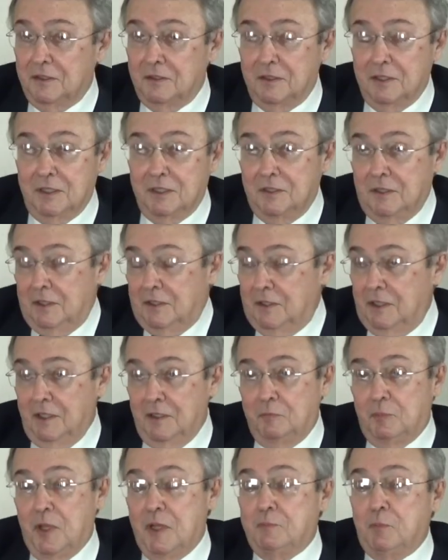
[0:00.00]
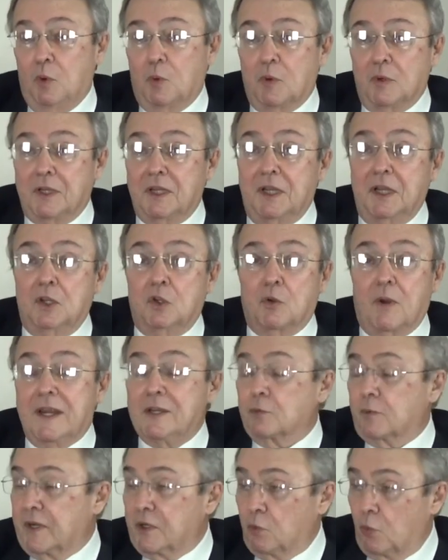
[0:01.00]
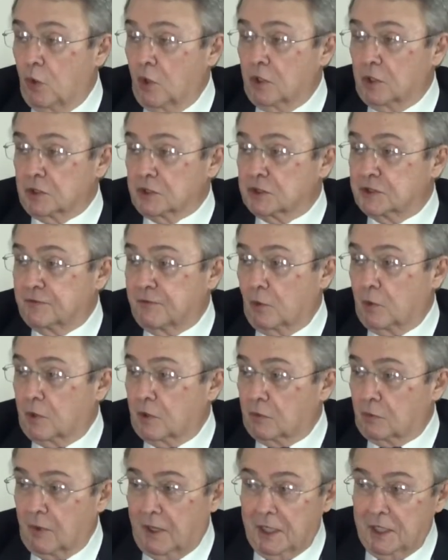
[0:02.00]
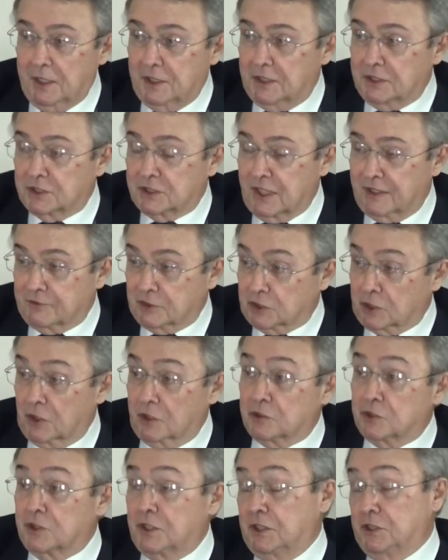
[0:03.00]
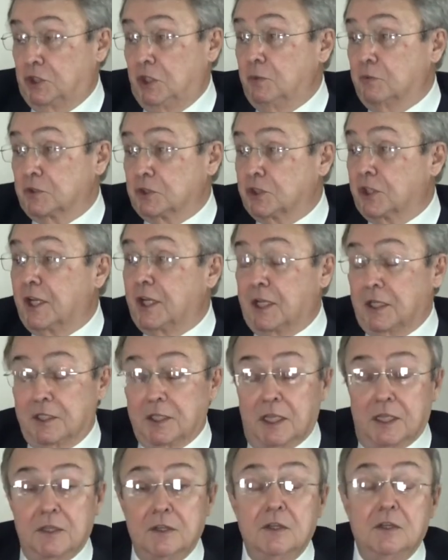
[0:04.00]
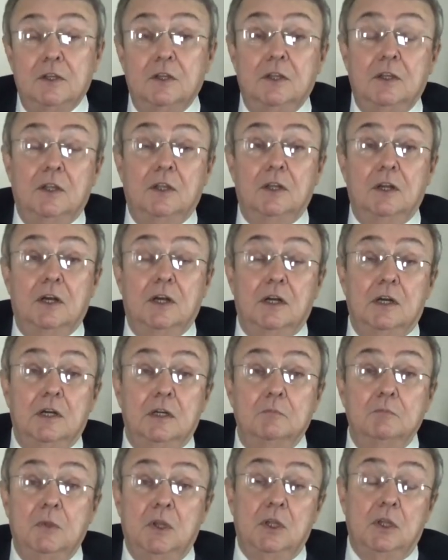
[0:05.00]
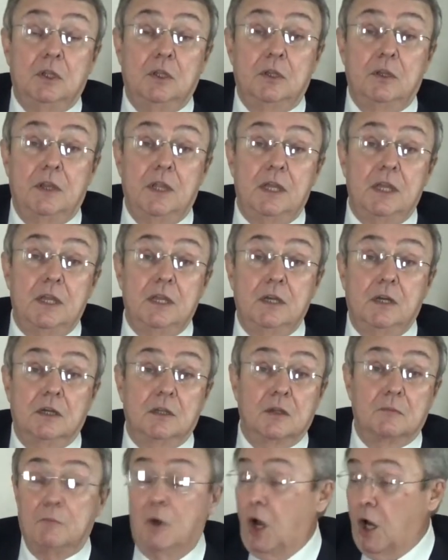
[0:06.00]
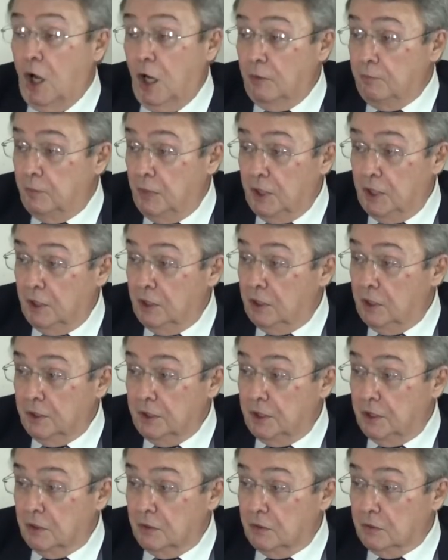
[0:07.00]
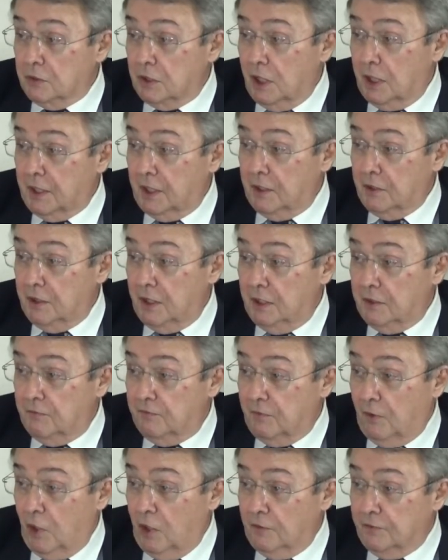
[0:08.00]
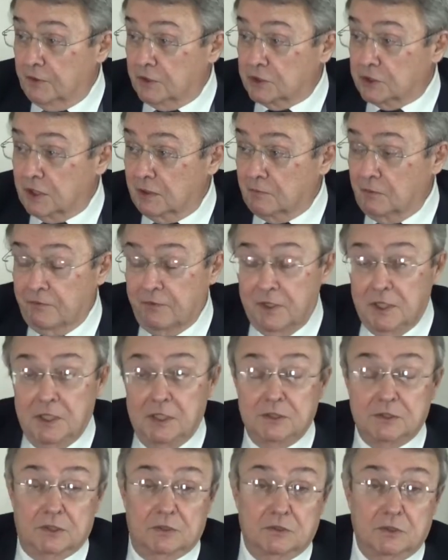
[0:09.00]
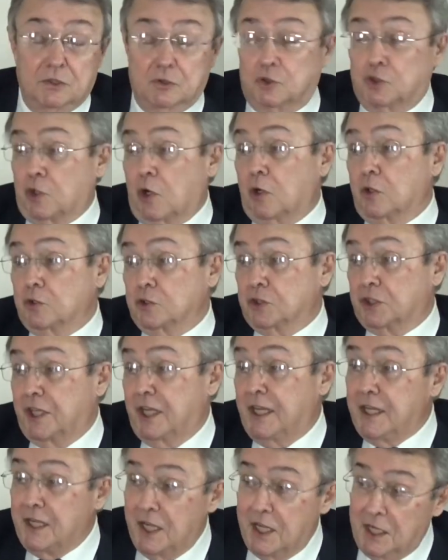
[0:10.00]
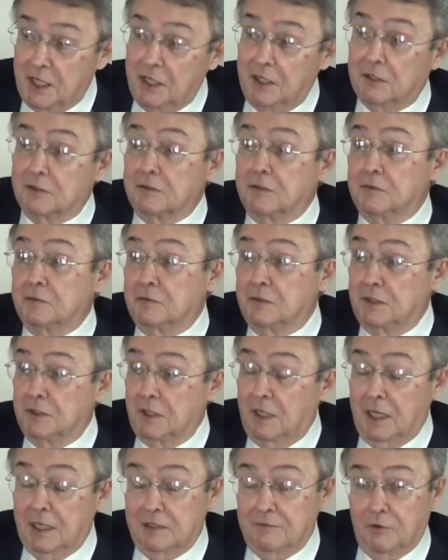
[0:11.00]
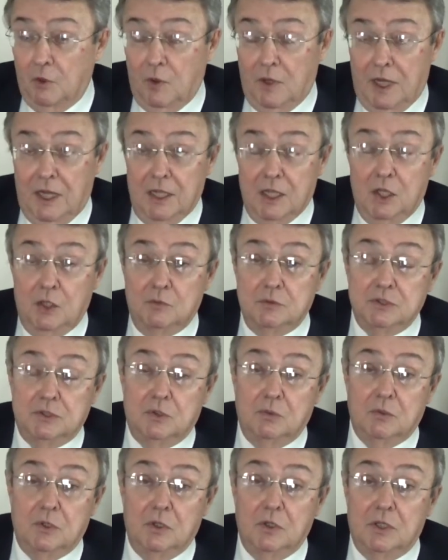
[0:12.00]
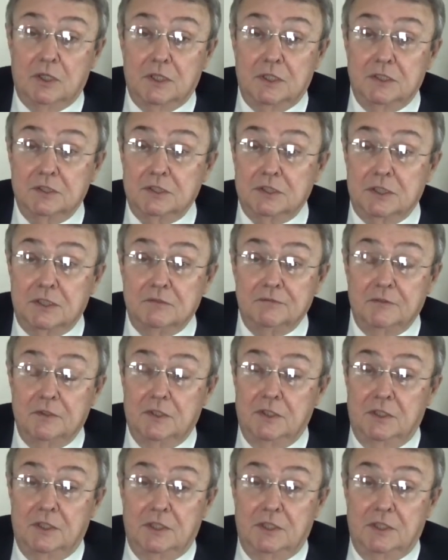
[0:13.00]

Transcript: And, uh, and people were getting great rewards for running these savings loans. And as you were saying then, uh, they, uh, the mob, uh, you know, got in, involved in some of these, and you know, Charles Keating uh, out of mm -hmm. Ohio was doing a lot of this stuff.